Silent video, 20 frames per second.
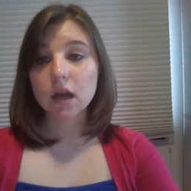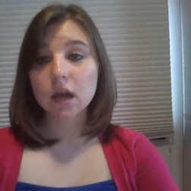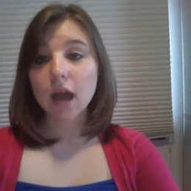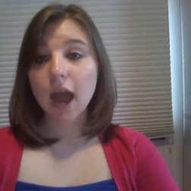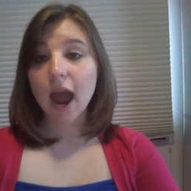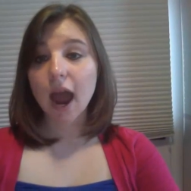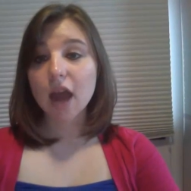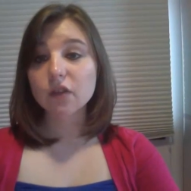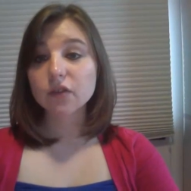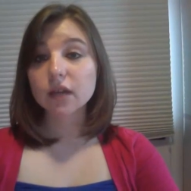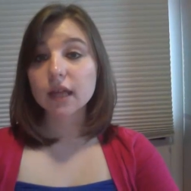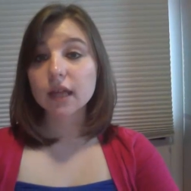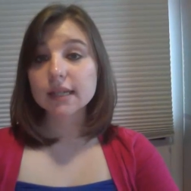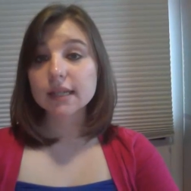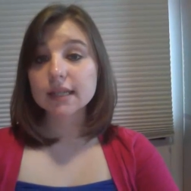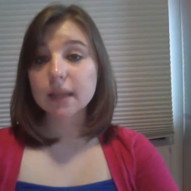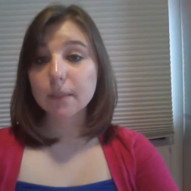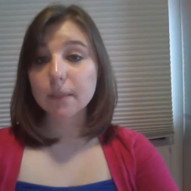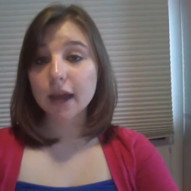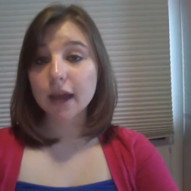I realized
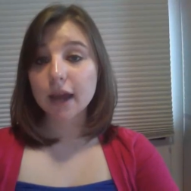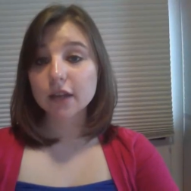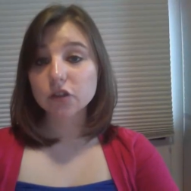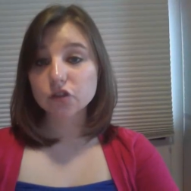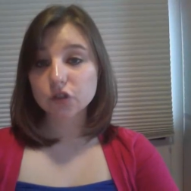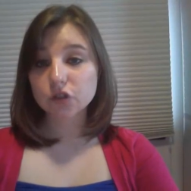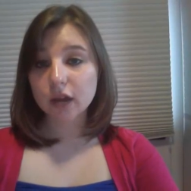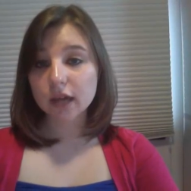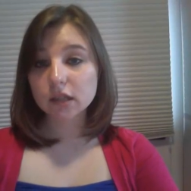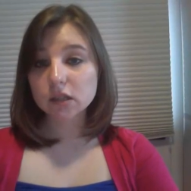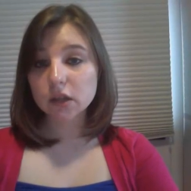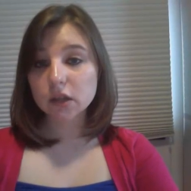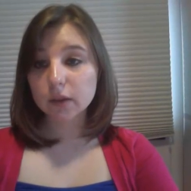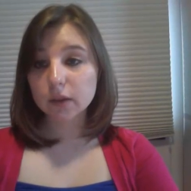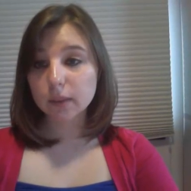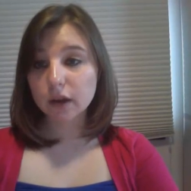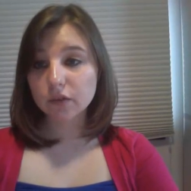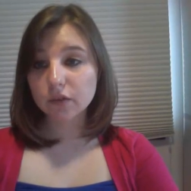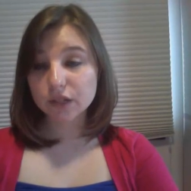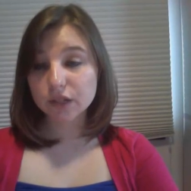that my strengths are in my
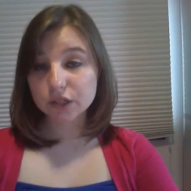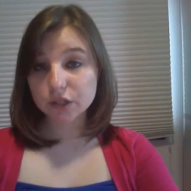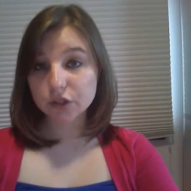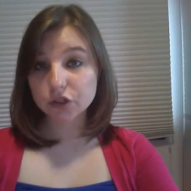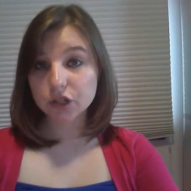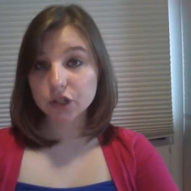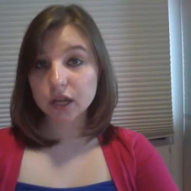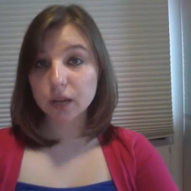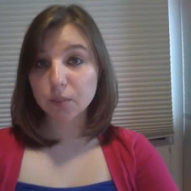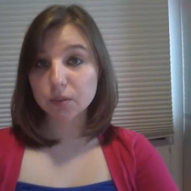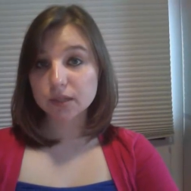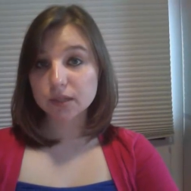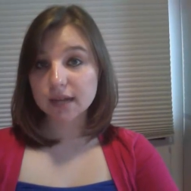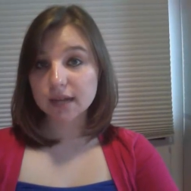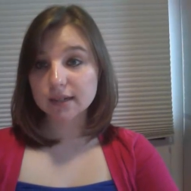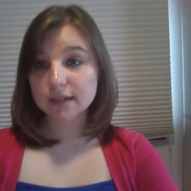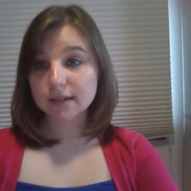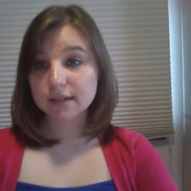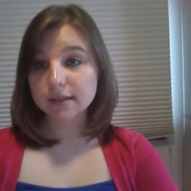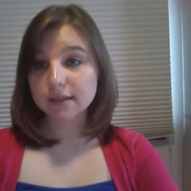researching and
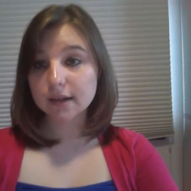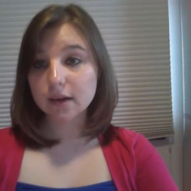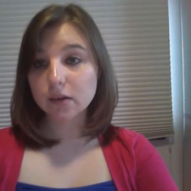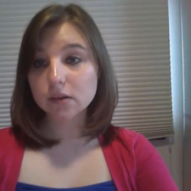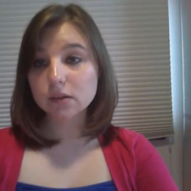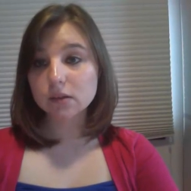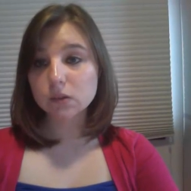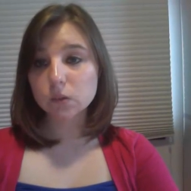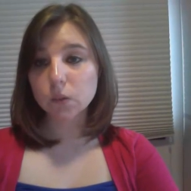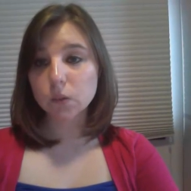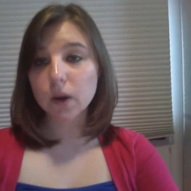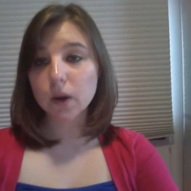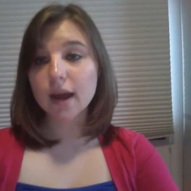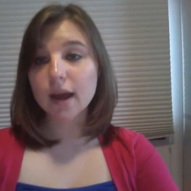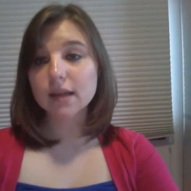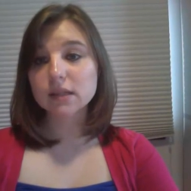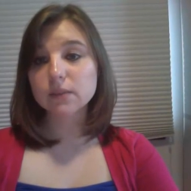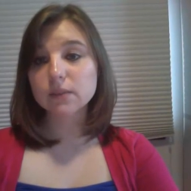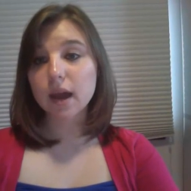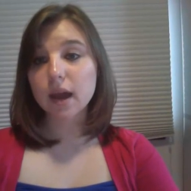presenting skills,
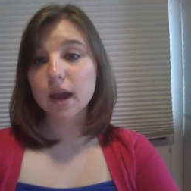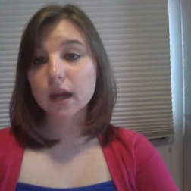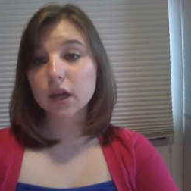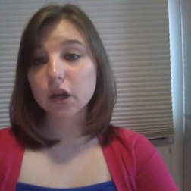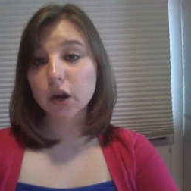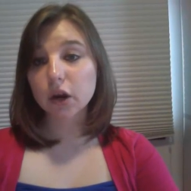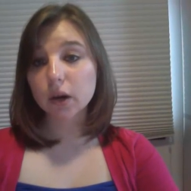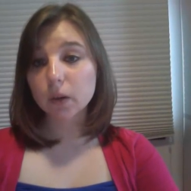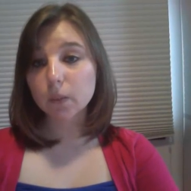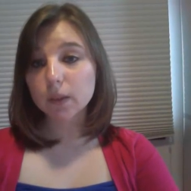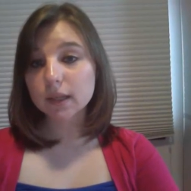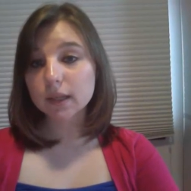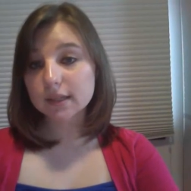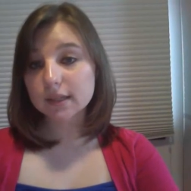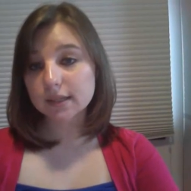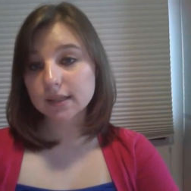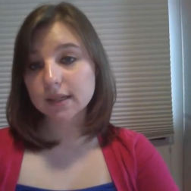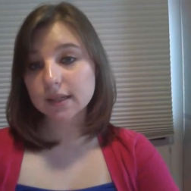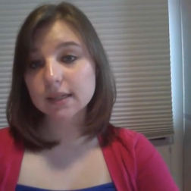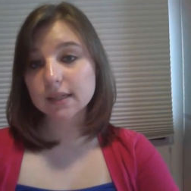whereas my current
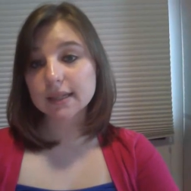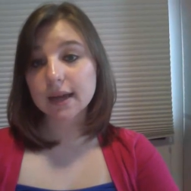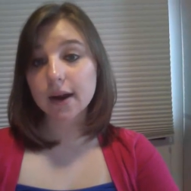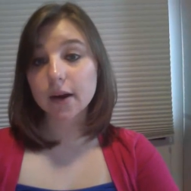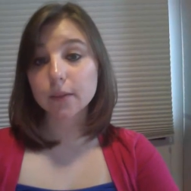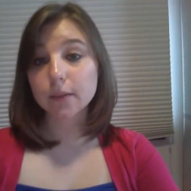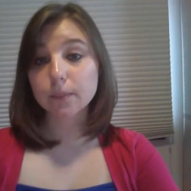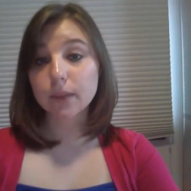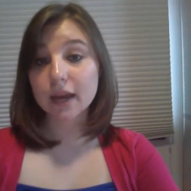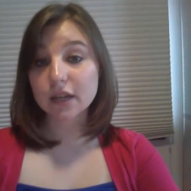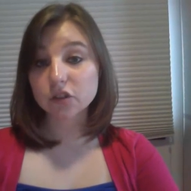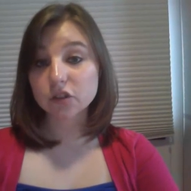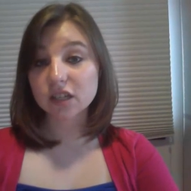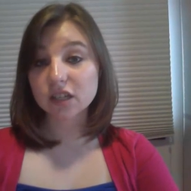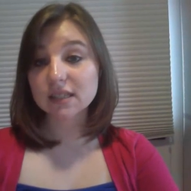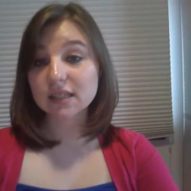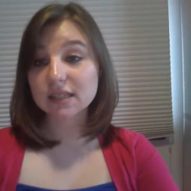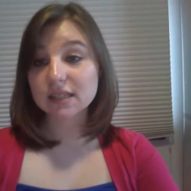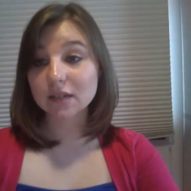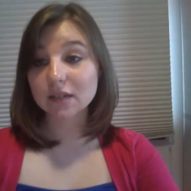weaknesses are
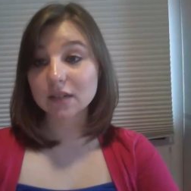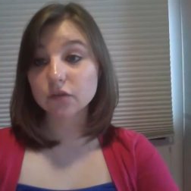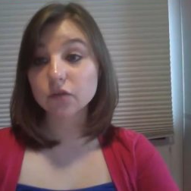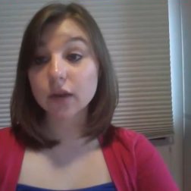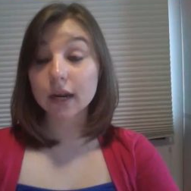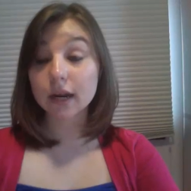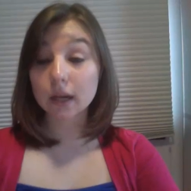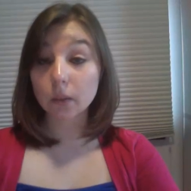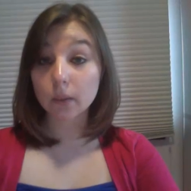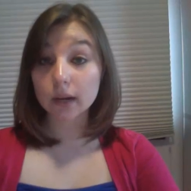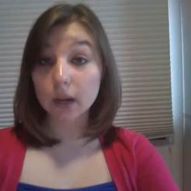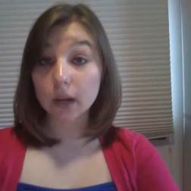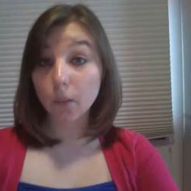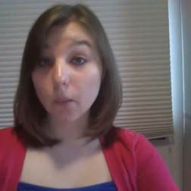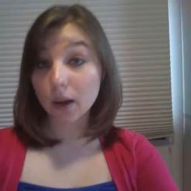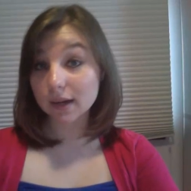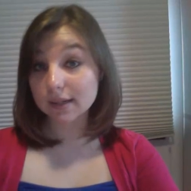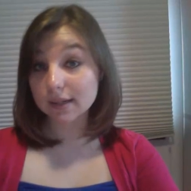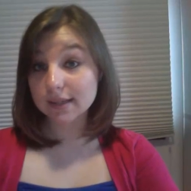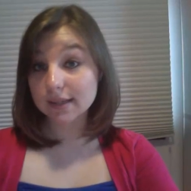patience and writing what I want
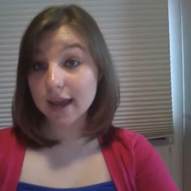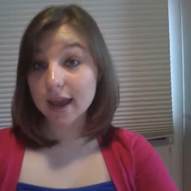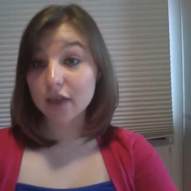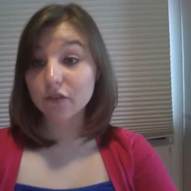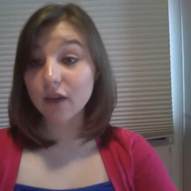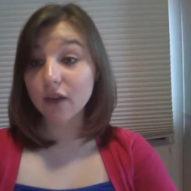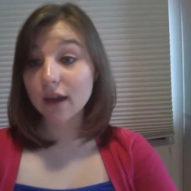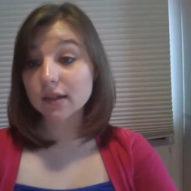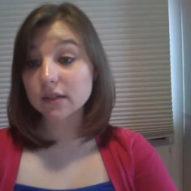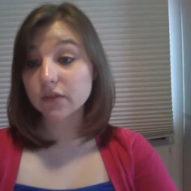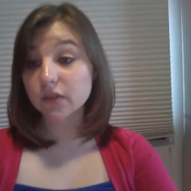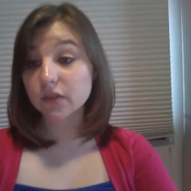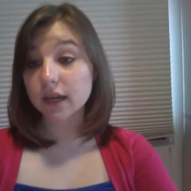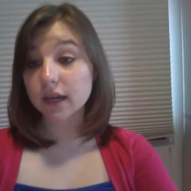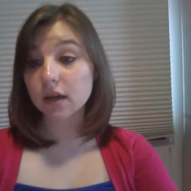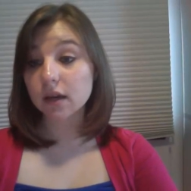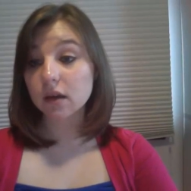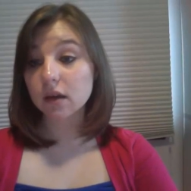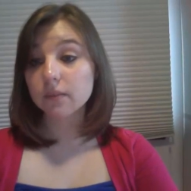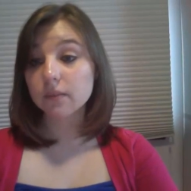to say
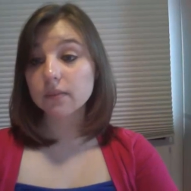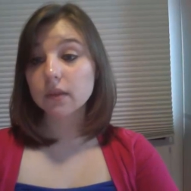effectively.